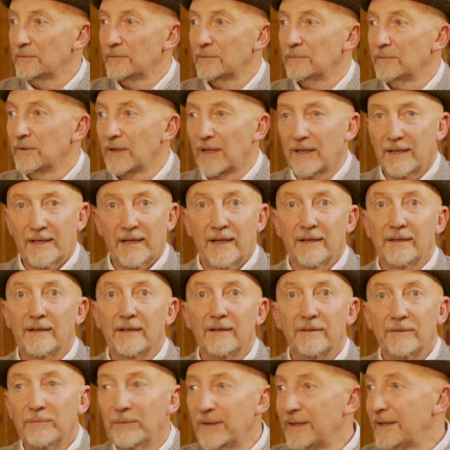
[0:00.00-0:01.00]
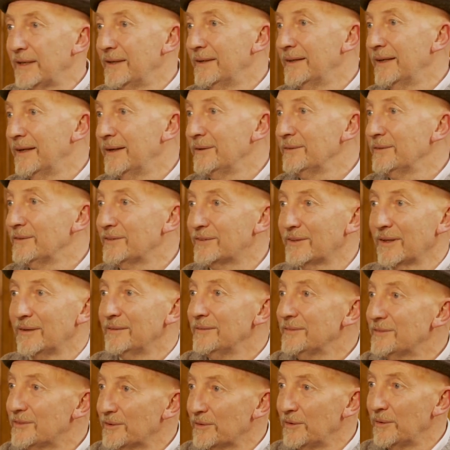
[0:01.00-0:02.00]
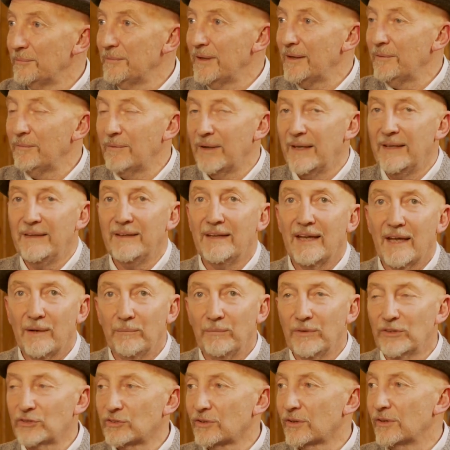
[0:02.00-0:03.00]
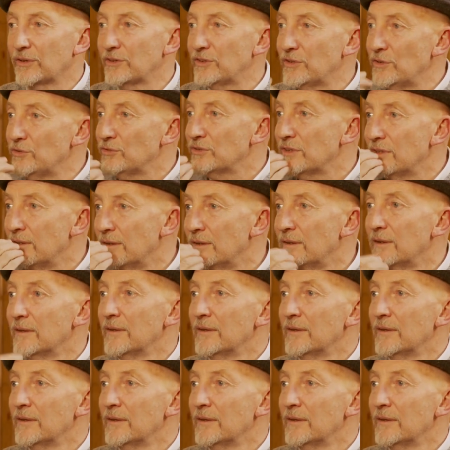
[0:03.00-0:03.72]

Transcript: Well, they can't hear We didn't know. So, do you know what I mean? In the end, we started using